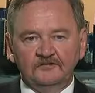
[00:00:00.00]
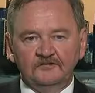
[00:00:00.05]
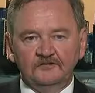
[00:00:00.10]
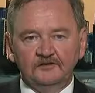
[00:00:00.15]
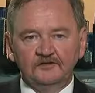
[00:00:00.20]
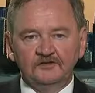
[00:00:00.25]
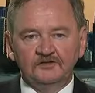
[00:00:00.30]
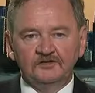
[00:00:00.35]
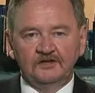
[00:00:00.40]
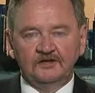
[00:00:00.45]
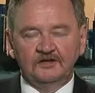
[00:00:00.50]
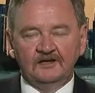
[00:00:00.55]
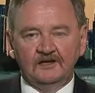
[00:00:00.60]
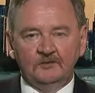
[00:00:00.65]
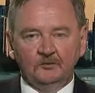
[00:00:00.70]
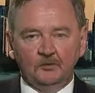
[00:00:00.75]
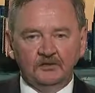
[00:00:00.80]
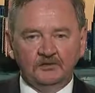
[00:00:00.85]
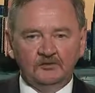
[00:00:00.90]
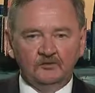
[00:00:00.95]
the future,
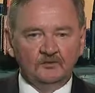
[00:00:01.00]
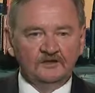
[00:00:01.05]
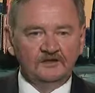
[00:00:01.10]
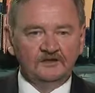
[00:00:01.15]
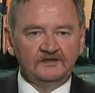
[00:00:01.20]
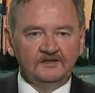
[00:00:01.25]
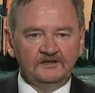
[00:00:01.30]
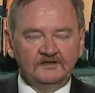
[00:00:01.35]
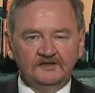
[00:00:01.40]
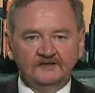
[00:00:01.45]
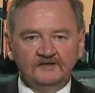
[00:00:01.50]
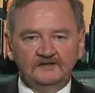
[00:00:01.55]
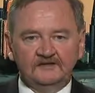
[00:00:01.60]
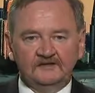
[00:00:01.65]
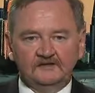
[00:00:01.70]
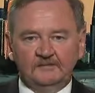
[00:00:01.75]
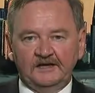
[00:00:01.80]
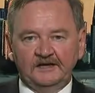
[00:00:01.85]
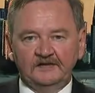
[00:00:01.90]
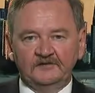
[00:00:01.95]
and we're really keen
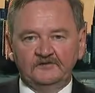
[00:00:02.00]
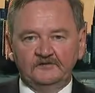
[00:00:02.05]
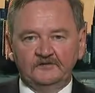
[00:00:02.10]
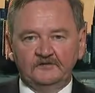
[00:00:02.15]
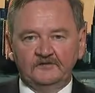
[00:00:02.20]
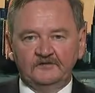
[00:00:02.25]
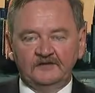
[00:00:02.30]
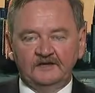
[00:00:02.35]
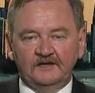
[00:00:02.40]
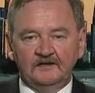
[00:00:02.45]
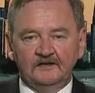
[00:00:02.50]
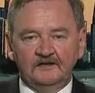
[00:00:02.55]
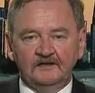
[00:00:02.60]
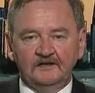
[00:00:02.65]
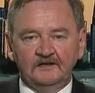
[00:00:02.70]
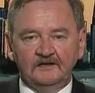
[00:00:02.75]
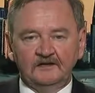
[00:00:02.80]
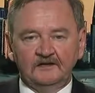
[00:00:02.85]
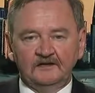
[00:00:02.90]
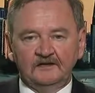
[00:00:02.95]
to make sure that
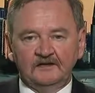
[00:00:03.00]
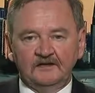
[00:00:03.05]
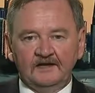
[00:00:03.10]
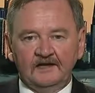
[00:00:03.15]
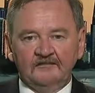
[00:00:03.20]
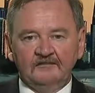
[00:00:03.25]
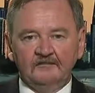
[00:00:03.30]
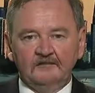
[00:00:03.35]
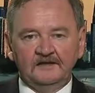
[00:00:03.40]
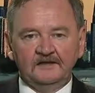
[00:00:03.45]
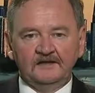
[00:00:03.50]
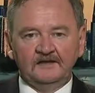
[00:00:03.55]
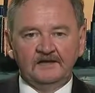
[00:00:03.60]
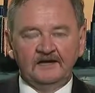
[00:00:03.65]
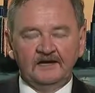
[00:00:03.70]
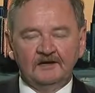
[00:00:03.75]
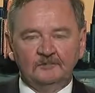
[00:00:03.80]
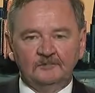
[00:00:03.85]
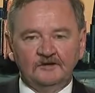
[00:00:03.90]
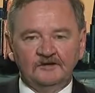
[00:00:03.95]
the government and the
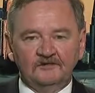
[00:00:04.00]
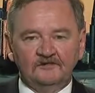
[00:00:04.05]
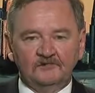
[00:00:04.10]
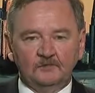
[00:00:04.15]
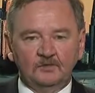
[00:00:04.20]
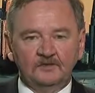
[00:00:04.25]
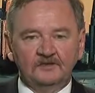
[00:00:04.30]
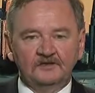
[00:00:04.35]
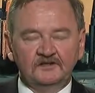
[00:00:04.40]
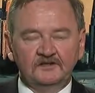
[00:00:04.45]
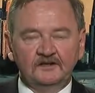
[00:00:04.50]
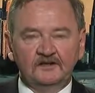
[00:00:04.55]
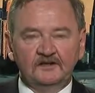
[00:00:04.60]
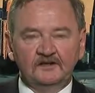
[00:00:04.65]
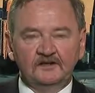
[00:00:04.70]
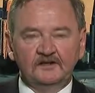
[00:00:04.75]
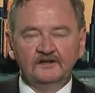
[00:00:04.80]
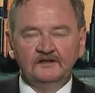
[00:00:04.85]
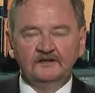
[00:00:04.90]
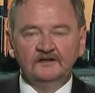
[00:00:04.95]
companies work
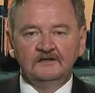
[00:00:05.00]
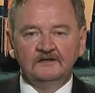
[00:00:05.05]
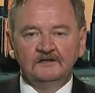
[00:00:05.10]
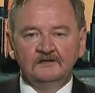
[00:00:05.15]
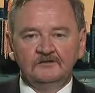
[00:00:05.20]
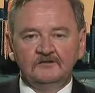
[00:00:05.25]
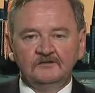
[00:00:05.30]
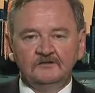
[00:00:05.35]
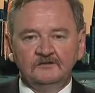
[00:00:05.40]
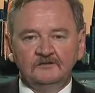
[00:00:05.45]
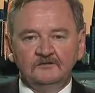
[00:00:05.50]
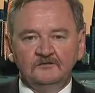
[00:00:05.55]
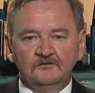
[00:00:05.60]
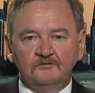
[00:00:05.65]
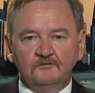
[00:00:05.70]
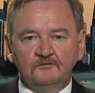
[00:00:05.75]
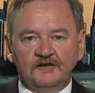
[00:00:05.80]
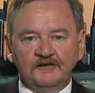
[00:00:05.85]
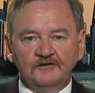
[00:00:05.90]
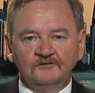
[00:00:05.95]
together
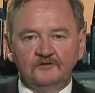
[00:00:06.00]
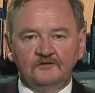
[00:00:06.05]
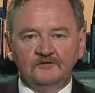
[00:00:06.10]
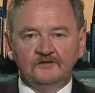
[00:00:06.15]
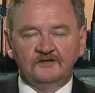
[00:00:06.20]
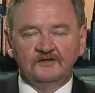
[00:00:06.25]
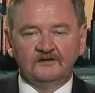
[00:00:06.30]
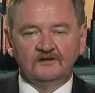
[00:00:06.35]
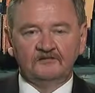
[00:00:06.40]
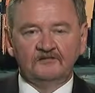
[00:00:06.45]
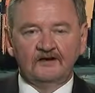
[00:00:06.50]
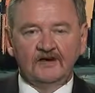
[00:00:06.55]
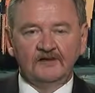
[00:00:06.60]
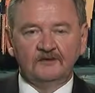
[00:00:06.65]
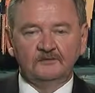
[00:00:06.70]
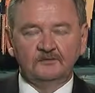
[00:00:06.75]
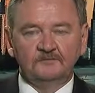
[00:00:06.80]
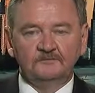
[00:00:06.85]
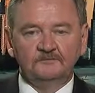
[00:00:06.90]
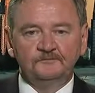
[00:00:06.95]
to make sure that they're
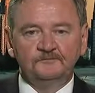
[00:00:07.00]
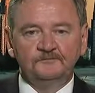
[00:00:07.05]
available.